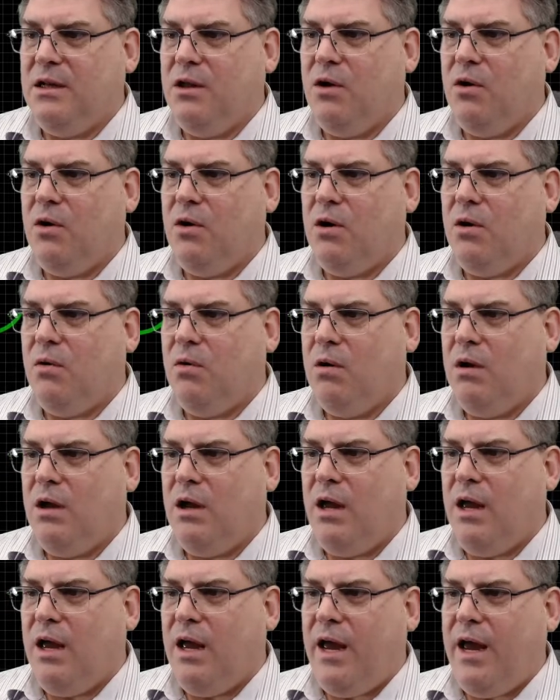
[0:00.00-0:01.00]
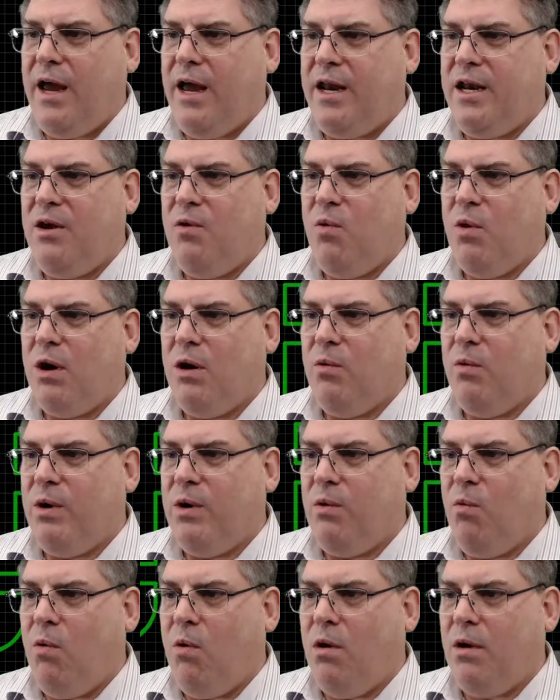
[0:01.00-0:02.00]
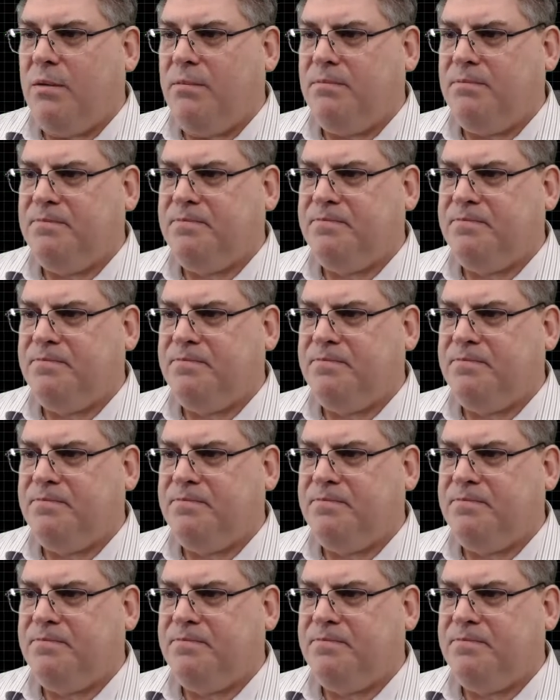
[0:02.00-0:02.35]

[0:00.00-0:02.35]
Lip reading: logo anywhere we want.